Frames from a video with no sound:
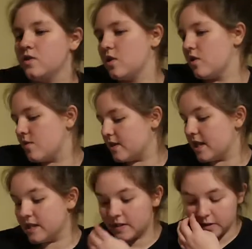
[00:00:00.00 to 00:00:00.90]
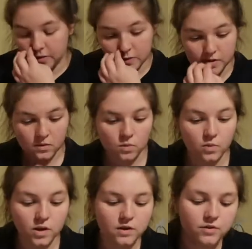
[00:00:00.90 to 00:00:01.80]
So that sounds
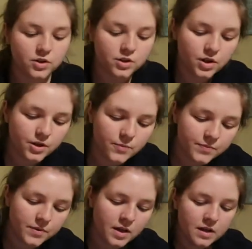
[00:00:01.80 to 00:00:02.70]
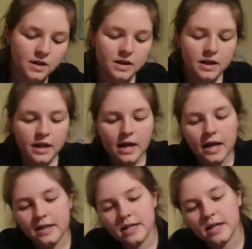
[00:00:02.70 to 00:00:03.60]
really fun to do.
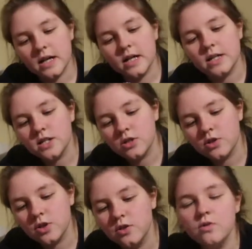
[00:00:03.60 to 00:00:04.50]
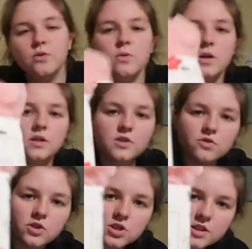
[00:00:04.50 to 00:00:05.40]
And then I got two
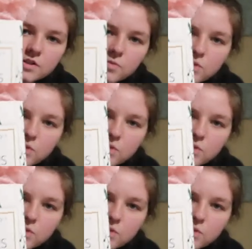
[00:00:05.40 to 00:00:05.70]
scrunchies,